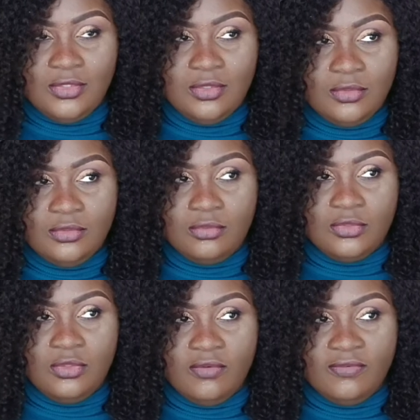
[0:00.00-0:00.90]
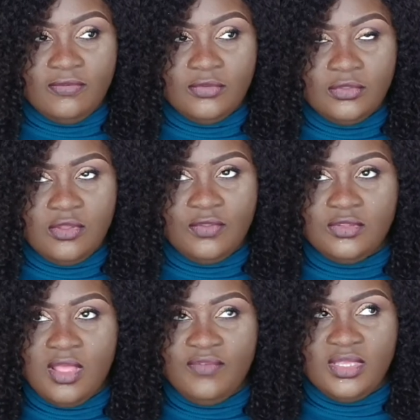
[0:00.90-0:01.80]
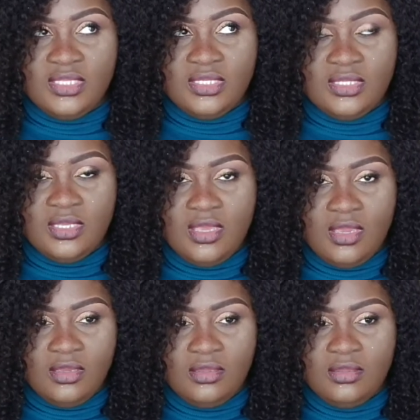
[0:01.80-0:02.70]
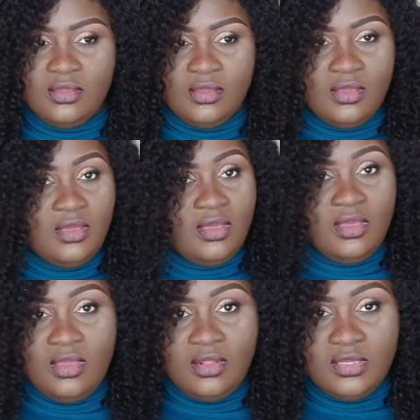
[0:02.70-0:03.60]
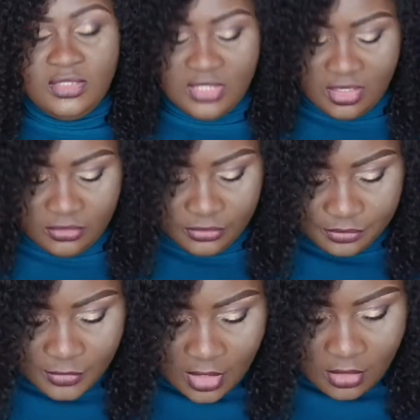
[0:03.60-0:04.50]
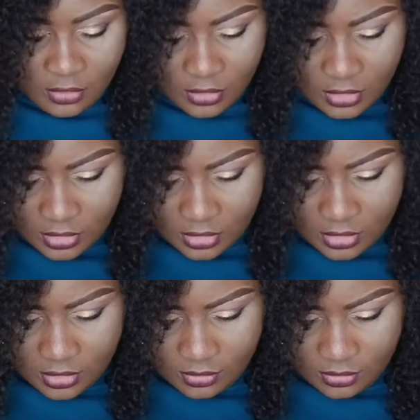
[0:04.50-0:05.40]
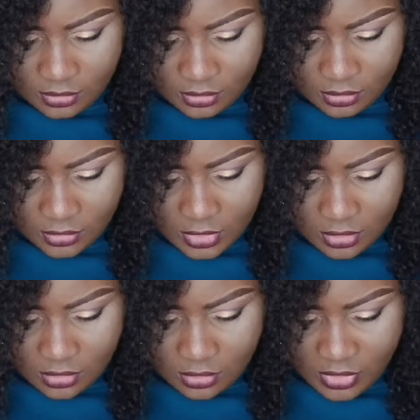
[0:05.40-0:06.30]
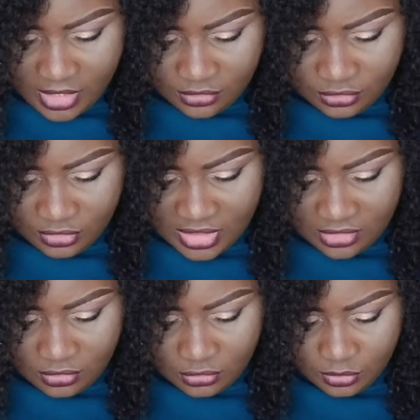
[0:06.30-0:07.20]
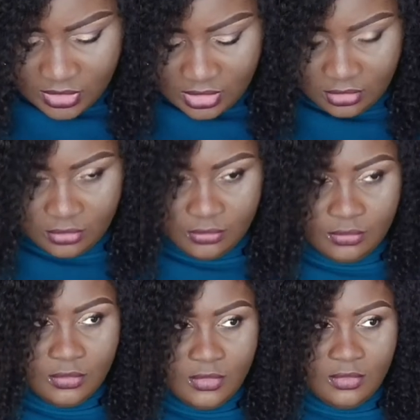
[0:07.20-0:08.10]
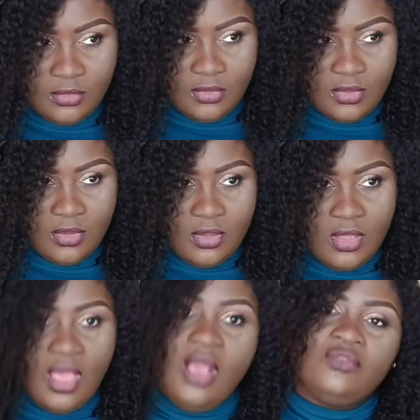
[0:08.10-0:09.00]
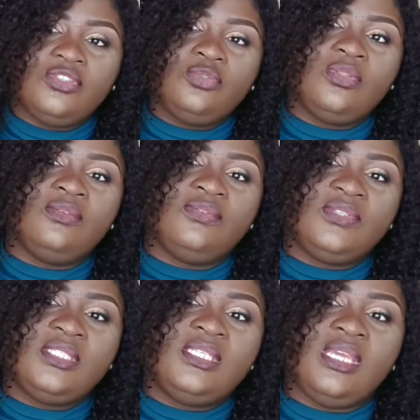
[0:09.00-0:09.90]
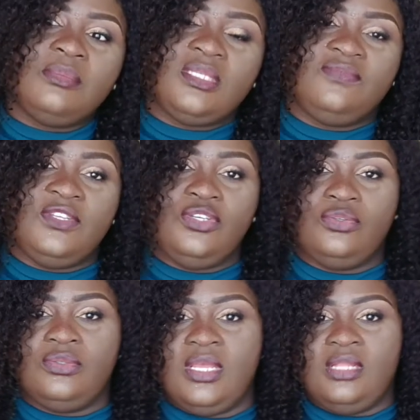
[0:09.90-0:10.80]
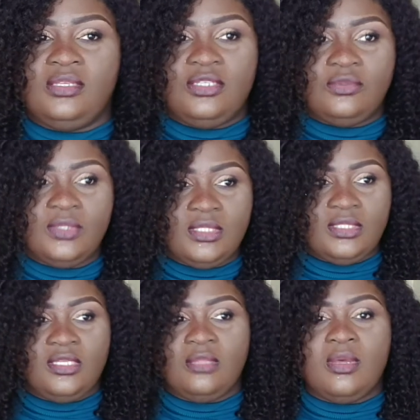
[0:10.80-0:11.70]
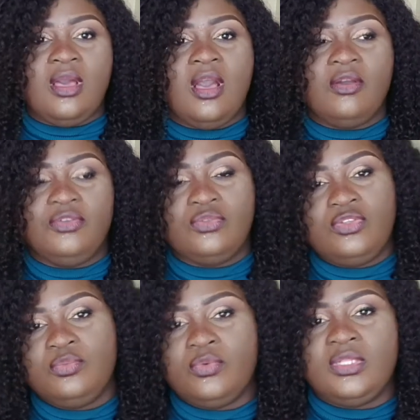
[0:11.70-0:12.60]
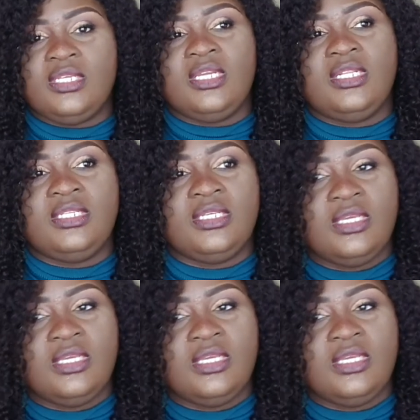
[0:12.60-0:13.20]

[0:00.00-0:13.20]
out. Not stuff. Stuff doesn't have this. Hey! English is hard. Okay, why did you start a YouTube channel? I was watching one of Sissy Amy's videos and she was talking about how YouTube wanted